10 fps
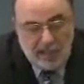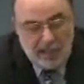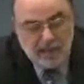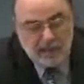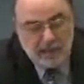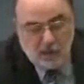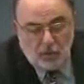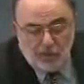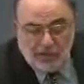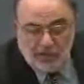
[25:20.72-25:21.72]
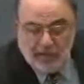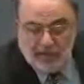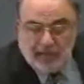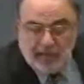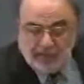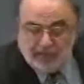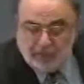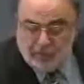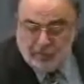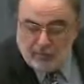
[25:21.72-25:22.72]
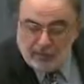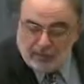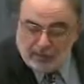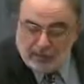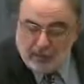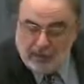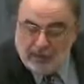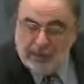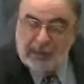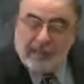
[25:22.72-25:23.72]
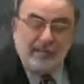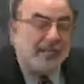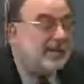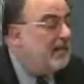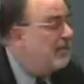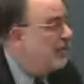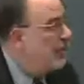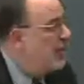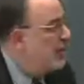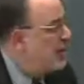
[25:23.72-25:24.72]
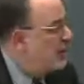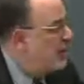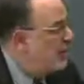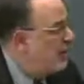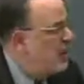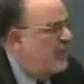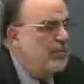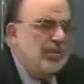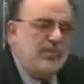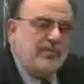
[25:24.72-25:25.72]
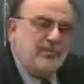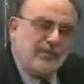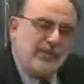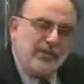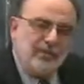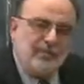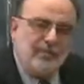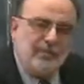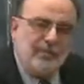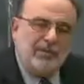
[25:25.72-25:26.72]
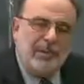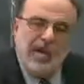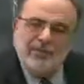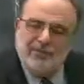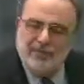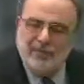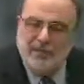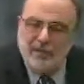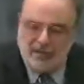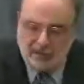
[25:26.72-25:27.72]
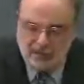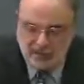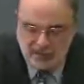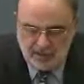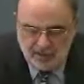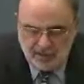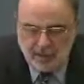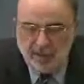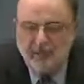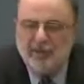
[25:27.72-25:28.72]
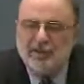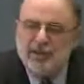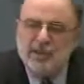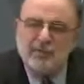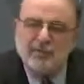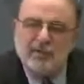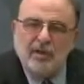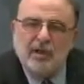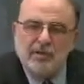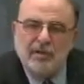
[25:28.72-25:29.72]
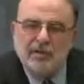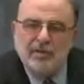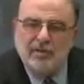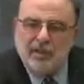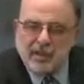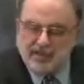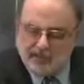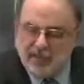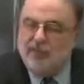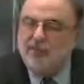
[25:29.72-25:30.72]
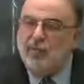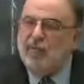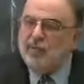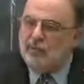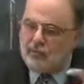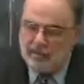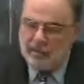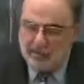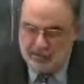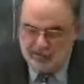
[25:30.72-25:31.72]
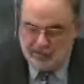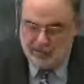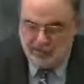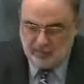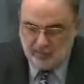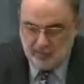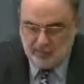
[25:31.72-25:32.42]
And Lope de Vega's Arte Nuevo de Hacer Comedias en este tiempo, 1609, which is, of course, published after the Quixote, but which deals with topics that are very relevant to this episode.